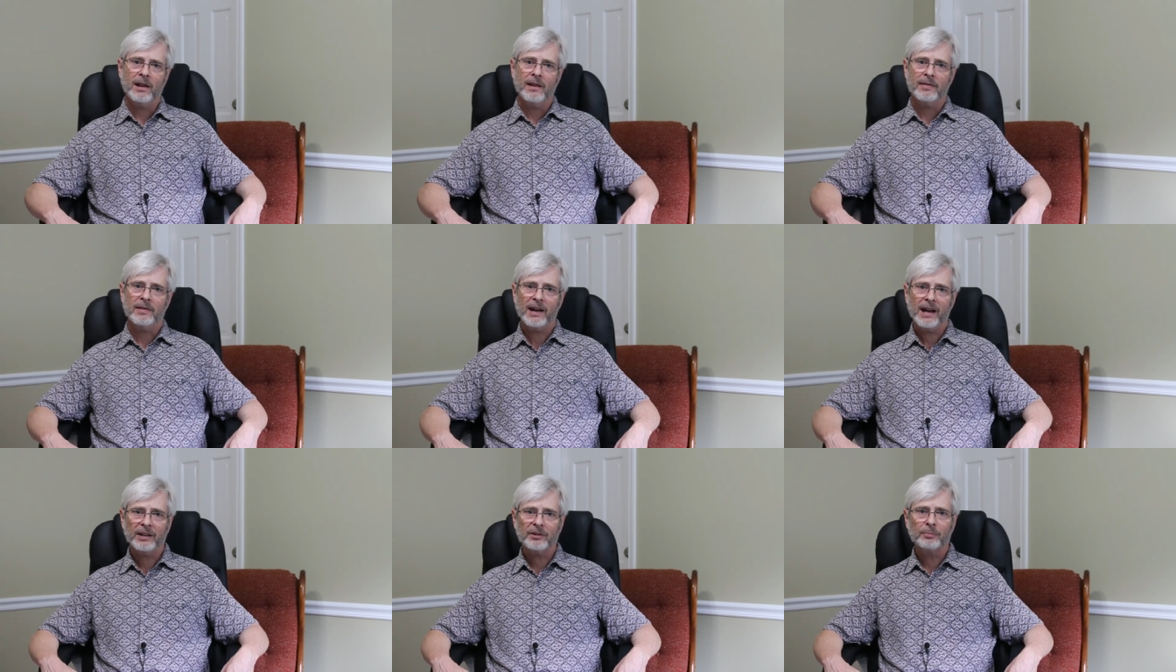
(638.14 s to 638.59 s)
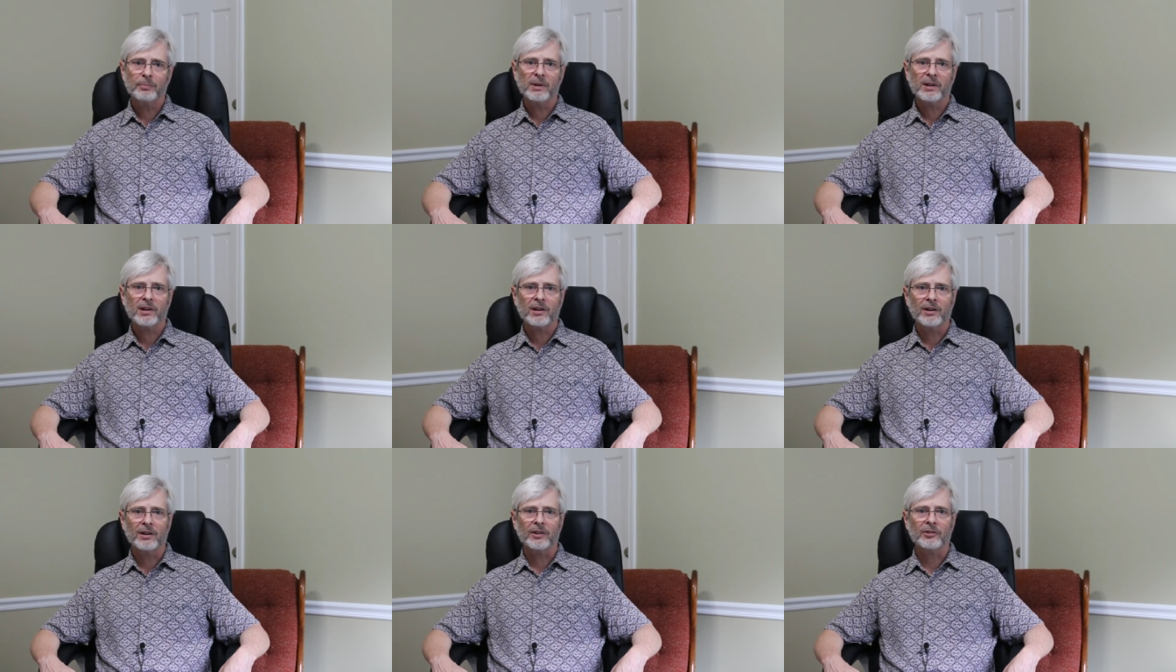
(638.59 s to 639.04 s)
That's
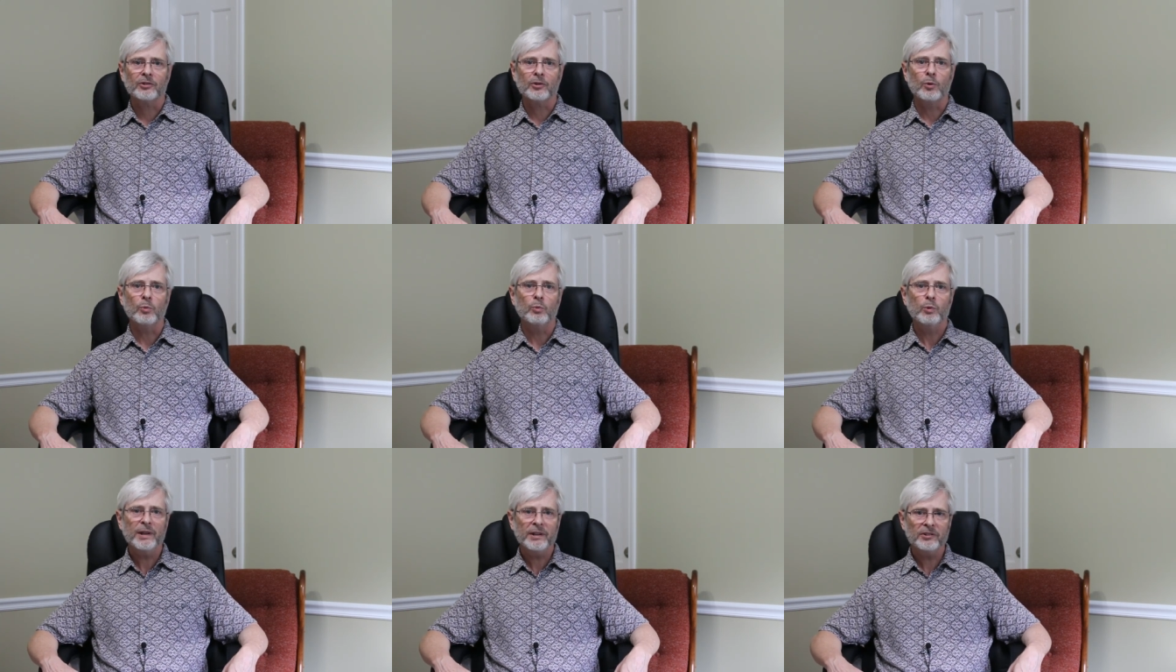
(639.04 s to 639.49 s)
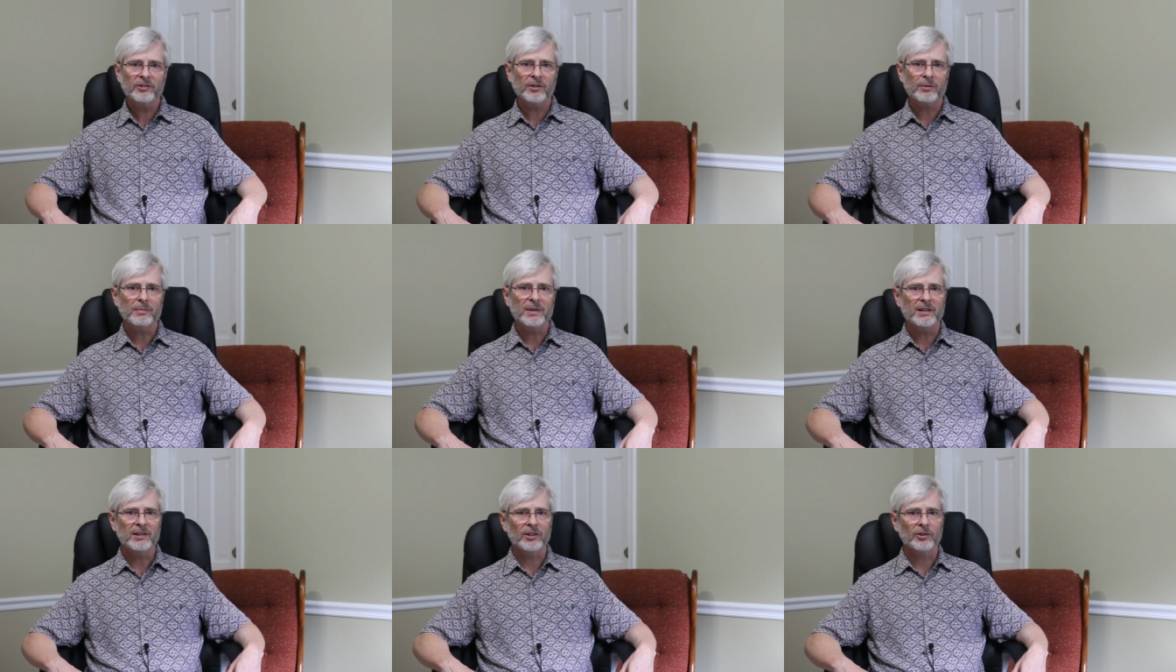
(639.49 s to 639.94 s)
because
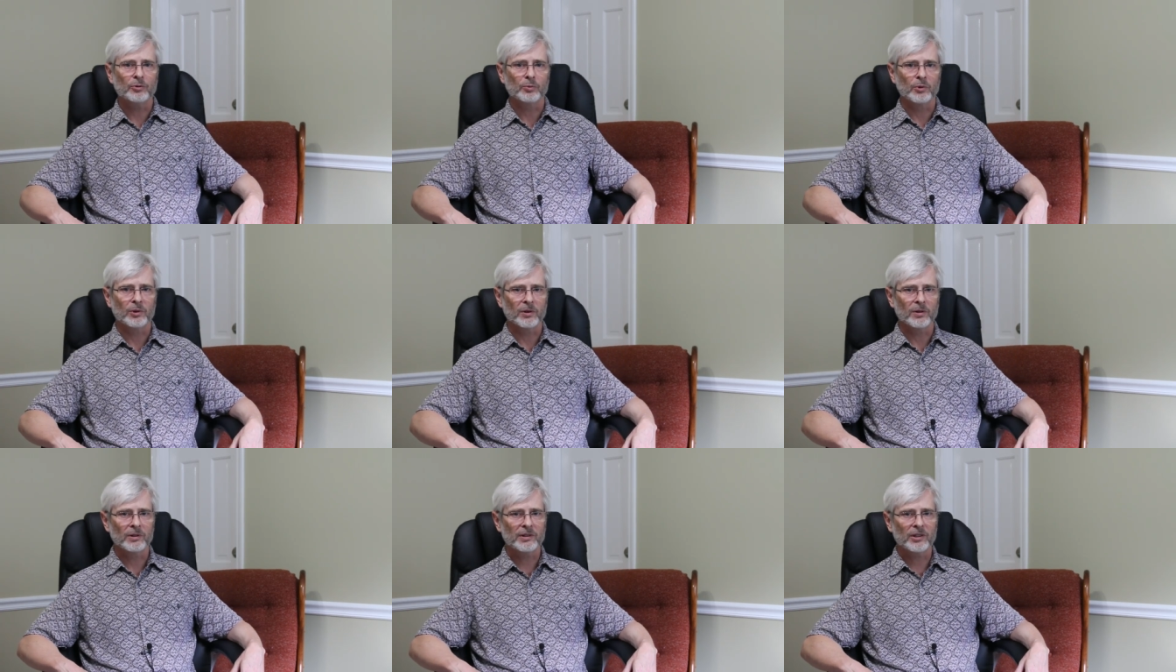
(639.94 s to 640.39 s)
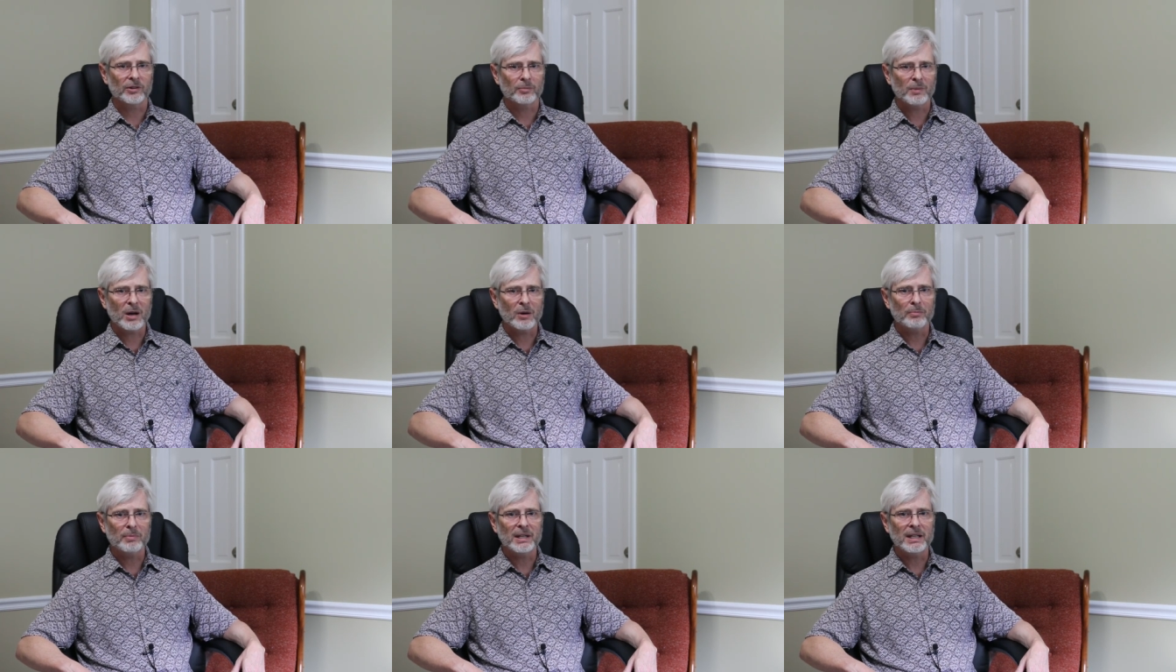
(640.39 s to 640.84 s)
wisdom in this world is
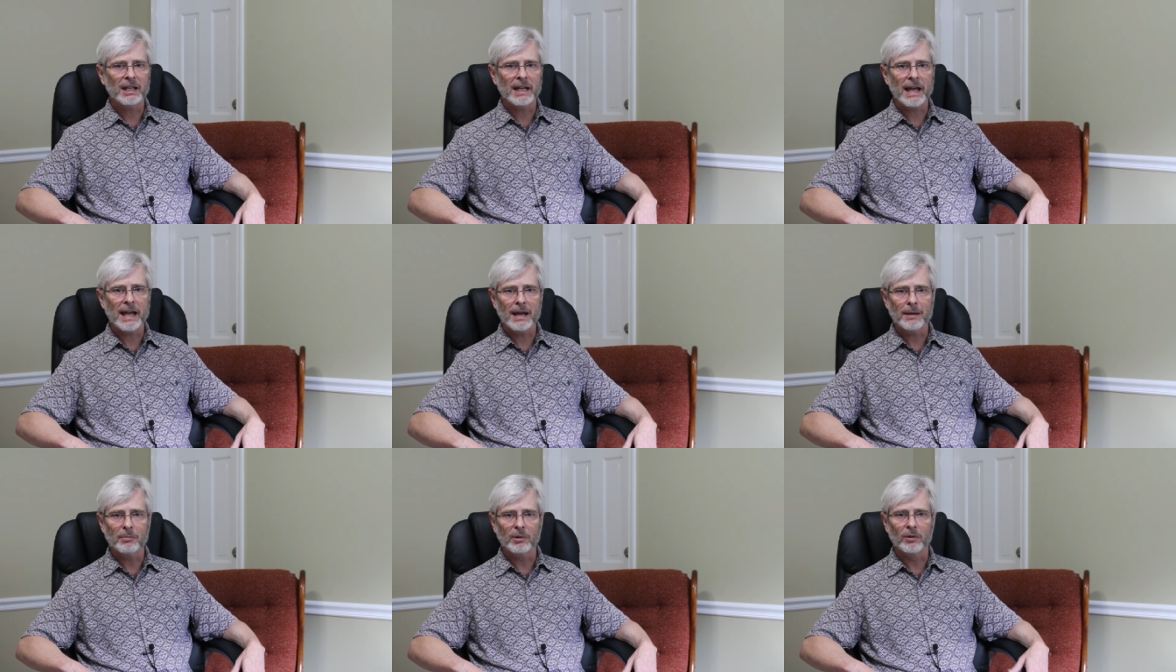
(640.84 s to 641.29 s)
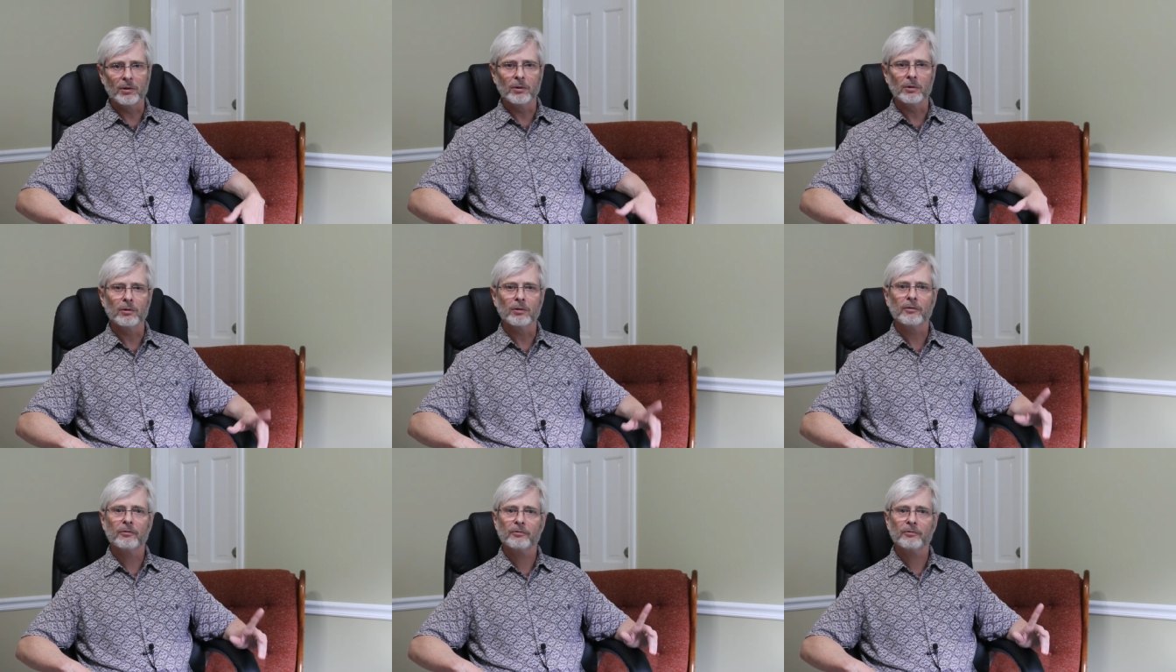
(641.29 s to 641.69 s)
about being able